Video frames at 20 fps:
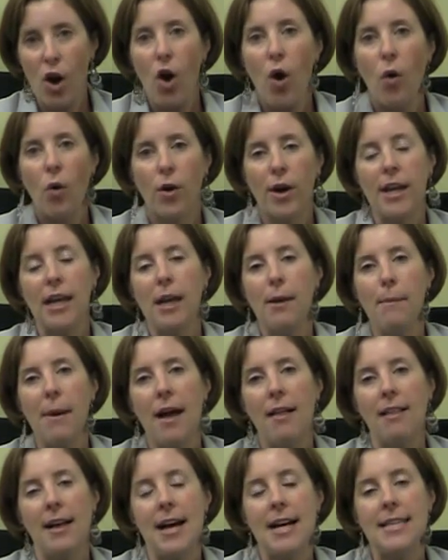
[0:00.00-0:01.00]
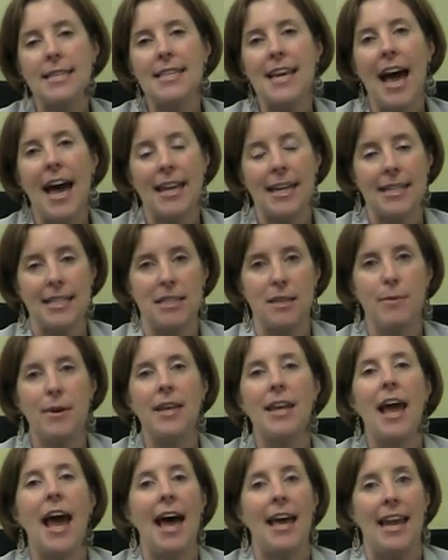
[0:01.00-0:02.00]
or email us at
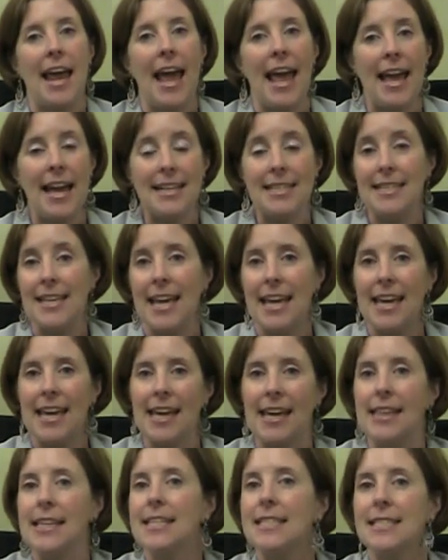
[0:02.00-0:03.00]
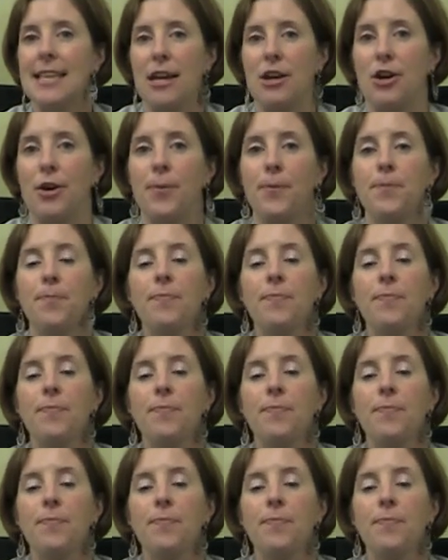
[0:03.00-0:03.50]
exhibit@ASAE The Center.